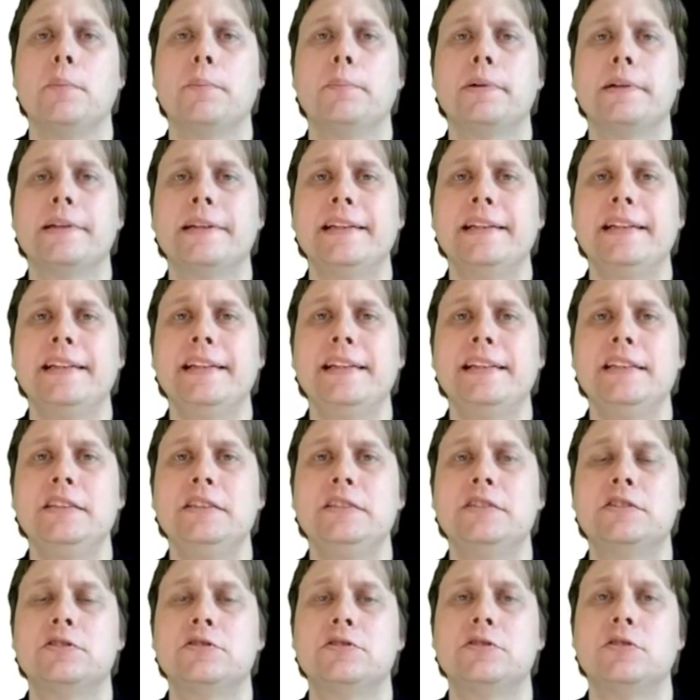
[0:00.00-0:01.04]

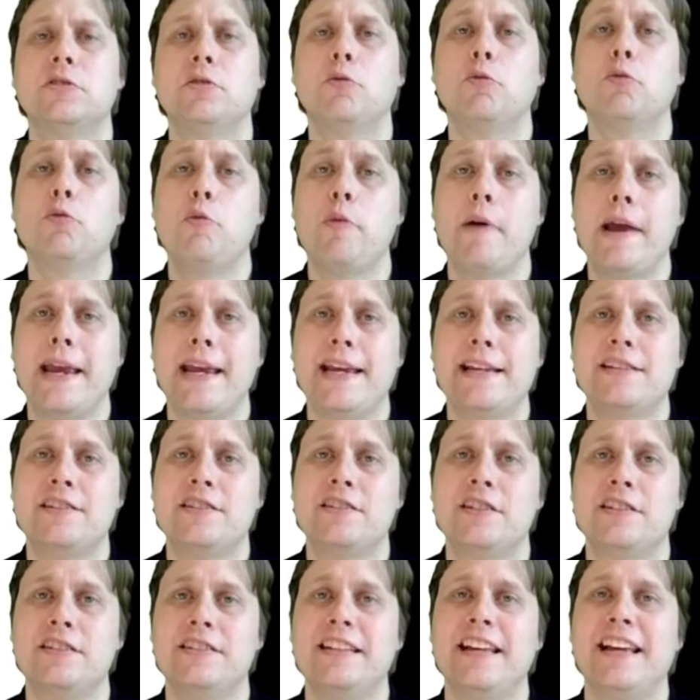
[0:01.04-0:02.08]
please wait
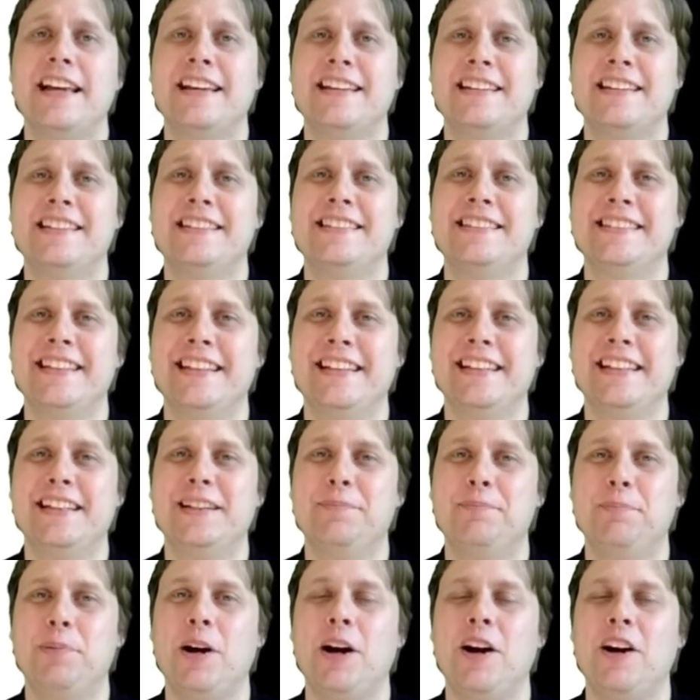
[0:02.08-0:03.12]
to take the city
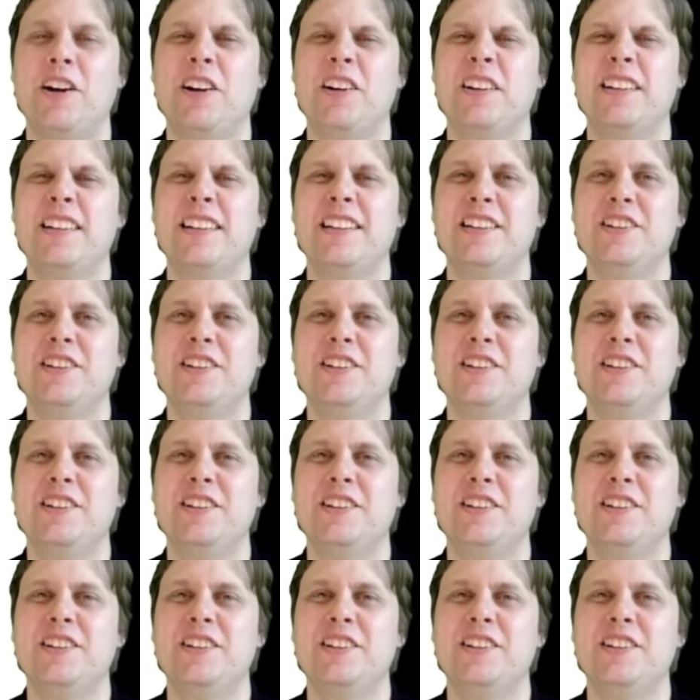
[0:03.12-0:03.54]
apart.